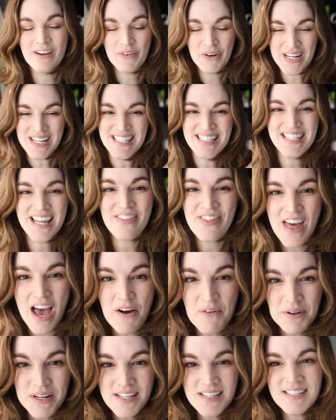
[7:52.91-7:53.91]
we're gonna set
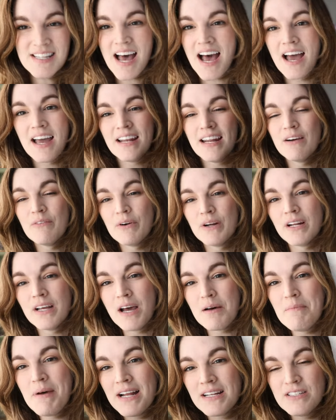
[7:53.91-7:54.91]
that one aside and we're gonna
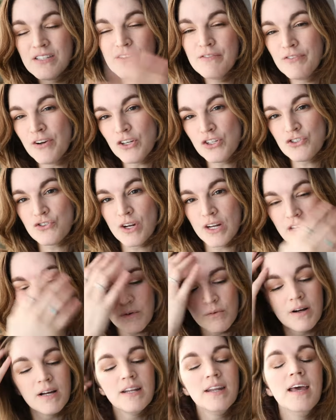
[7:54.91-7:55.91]
come back to the
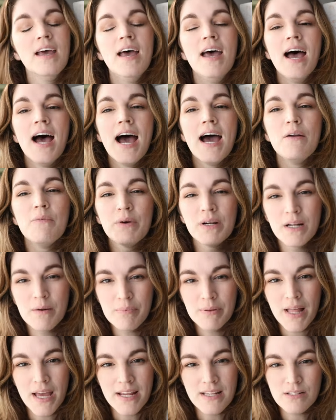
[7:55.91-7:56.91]
frustrating one and we're gonna
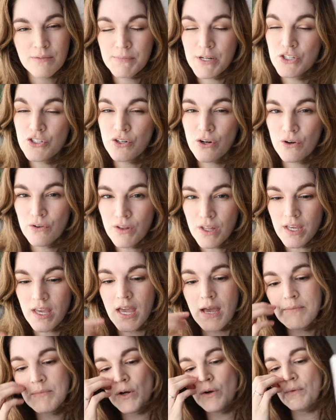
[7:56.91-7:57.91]
play. So I'm gonna turn the
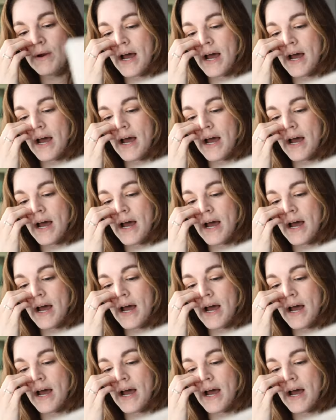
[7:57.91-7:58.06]
camera